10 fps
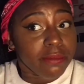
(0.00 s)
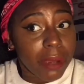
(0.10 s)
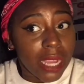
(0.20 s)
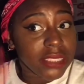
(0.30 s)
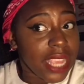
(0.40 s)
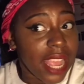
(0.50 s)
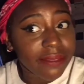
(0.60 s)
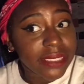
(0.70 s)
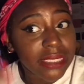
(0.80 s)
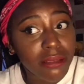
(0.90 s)
but
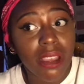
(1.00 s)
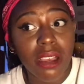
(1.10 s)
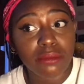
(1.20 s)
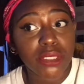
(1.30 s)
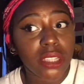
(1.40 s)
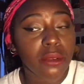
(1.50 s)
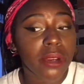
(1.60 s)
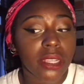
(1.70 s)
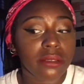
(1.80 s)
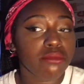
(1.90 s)
every little helps, you know
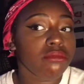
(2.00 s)
what?